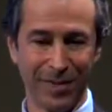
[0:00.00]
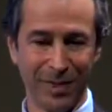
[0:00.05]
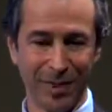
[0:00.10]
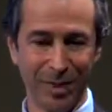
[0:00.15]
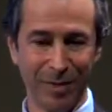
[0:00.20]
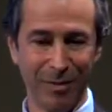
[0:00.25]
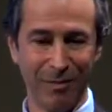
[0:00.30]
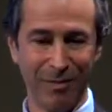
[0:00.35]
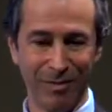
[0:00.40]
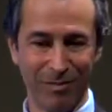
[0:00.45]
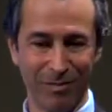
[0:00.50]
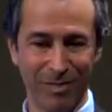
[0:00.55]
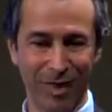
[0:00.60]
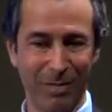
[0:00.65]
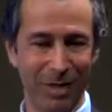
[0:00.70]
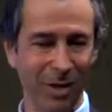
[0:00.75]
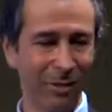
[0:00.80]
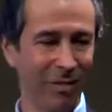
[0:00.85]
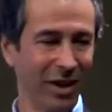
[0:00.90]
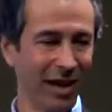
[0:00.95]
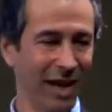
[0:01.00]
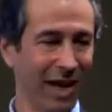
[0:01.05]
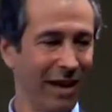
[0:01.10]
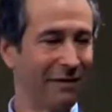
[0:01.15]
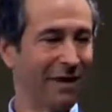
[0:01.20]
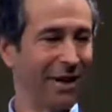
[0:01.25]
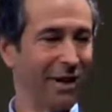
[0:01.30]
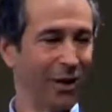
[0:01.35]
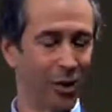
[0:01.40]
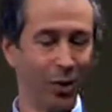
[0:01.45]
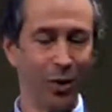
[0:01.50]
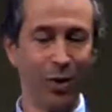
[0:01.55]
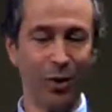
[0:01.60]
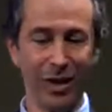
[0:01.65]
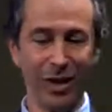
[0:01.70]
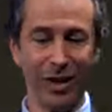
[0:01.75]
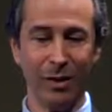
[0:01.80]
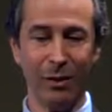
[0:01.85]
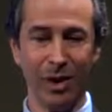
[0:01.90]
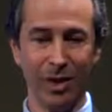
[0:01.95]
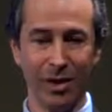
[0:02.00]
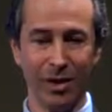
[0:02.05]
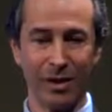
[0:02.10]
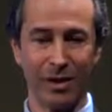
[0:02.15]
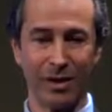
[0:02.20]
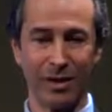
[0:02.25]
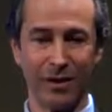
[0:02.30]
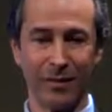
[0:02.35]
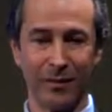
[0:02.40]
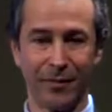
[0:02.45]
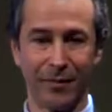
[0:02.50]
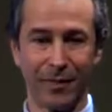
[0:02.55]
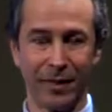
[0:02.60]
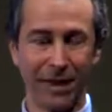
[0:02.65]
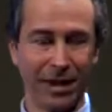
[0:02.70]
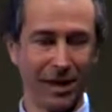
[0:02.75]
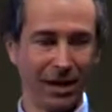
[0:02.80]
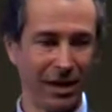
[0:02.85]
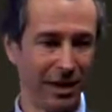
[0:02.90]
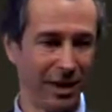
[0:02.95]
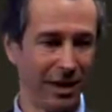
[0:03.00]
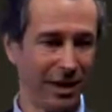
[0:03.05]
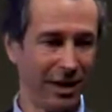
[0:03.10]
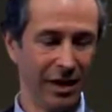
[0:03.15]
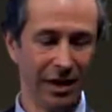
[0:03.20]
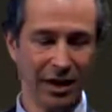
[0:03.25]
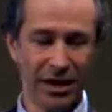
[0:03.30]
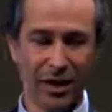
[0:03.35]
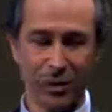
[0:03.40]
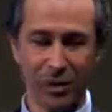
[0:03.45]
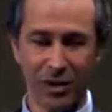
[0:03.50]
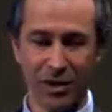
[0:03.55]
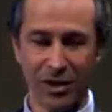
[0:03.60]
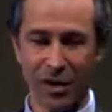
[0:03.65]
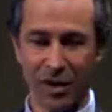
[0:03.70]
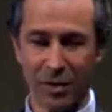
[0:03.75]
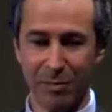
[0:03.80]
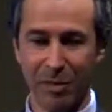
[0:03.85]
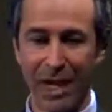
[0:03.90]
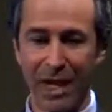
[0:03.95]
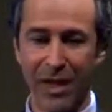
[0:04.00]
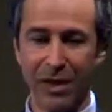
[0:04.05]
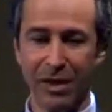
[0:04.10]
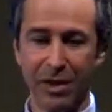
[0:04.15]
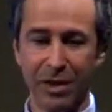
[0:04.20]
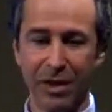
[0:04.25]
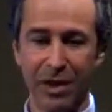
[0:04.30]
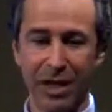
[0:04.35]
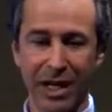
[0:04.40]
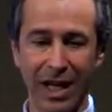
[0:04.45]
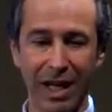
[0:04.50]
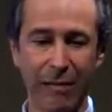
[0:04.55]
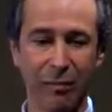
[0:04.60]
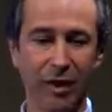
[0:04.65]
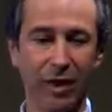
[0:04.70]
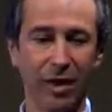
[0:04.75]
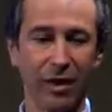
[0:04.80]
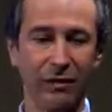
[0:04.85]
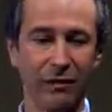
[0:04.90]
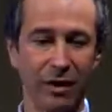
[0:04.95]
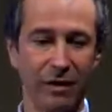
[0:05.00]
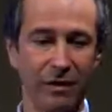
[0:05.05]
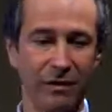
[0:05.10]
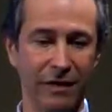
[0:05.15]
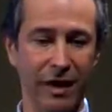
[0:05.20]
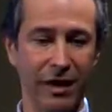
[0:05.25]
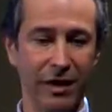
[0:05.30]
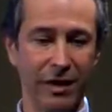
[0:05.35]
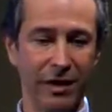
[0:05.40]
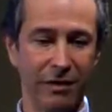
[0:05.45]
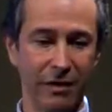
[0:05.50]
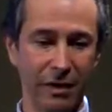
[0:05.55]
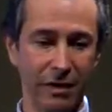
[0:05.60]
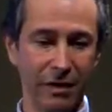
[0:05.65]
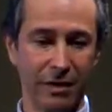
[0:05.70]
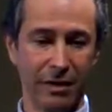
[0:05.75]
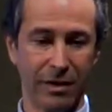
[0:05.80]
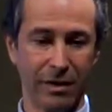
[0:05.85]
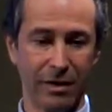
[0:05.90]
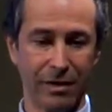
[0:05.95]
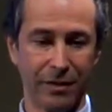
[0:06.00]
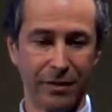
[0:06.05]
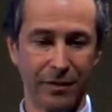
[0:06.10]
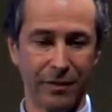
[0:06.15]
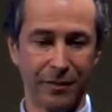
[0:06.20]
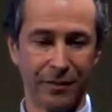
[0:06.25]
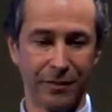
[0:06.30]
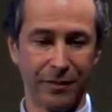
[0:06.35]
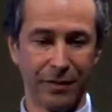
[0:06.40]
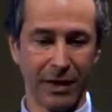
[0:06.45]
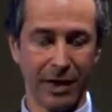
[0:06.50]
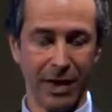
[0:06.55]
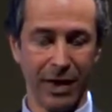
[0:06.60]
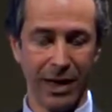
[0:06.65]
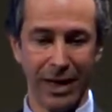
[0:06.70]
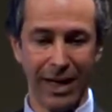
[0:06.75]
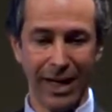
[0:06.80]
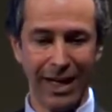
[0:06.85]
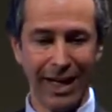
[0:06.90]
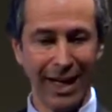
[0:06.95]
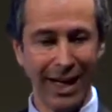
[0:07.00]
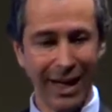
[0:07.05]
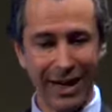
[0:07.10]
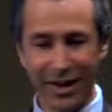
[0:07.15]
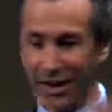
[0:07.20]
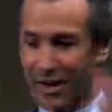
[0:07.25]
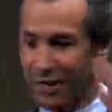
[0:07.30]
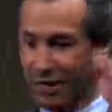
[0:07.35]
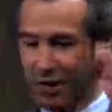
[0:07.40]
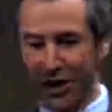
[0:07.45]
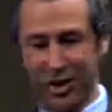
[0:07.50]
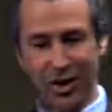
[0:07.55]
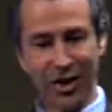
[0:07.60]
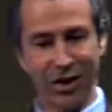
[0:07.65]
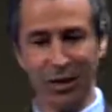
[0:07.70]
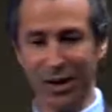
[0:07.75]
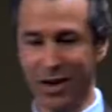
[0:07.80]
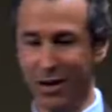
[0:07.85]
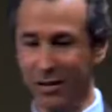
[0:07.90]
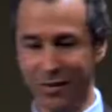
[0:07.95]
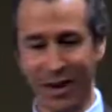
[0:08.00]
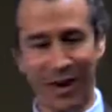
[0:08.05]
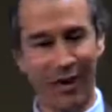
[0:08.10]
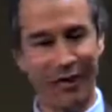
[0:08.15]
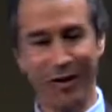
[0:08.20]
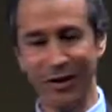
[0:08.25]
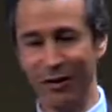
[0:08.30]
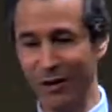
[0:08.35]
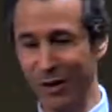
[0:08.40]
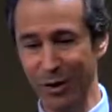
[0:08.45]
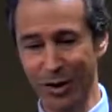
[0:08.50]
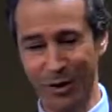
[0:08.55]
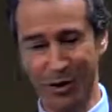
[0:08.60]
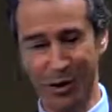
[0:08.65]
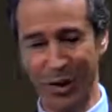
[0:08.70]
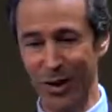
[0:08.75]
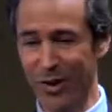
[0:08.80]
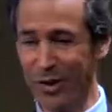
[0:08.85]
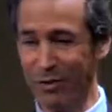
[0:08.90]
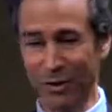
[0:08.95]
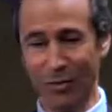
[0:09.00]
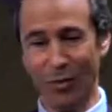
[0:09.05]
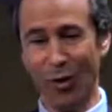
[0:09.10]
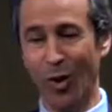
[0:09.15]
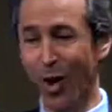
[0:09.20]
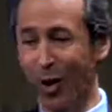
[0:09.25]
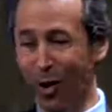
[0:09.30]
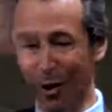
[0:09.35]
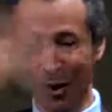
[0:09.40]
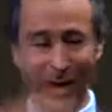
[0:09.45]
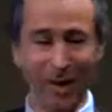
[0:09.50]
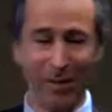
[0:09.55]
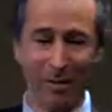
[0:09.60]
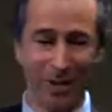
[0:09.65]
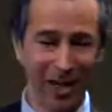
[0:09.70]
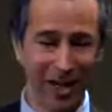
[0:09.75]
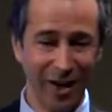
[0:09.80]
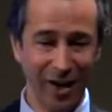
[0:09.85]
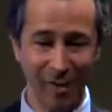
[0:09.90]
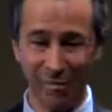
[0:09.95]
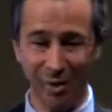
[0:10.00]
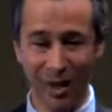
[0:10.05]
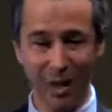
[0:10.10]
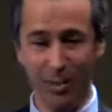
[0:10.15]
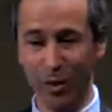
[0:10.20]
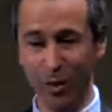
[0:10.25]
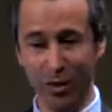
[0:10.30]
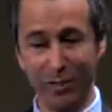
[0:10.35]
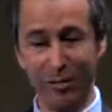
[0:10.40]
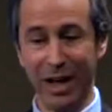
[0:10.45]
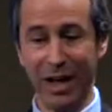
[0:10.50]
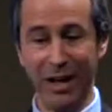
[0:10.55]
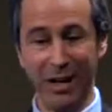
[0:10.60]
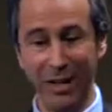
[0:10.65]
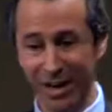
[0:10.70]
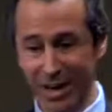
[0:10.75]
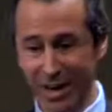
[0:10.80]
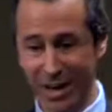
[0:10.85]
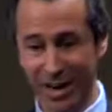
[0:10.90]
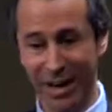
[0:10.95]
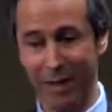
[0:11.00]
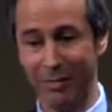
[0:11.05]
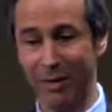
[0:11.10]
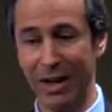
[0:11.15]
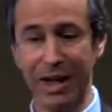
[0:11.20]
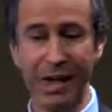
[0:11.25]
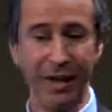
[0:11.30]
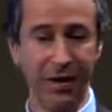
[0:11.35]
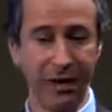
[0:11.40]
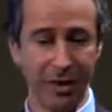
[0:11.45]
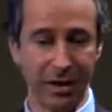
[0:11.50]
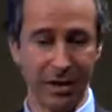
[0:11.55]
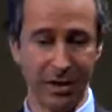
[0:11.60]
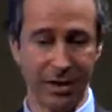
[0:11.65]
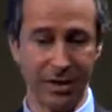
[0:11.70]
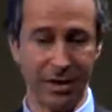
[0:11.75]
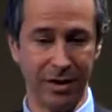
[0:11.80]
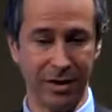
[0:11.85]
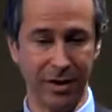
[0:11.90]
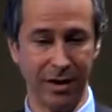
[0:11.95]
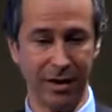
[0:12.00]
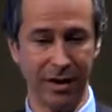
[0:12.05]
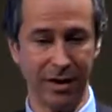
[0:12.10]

So the people laughing know who that was. He was the Spaniard that came looking for the Fountain of Youth. And I had this vision of what the Fountain of Youth was. It was water coming out and people would bathe in it and they'd be healed instantly.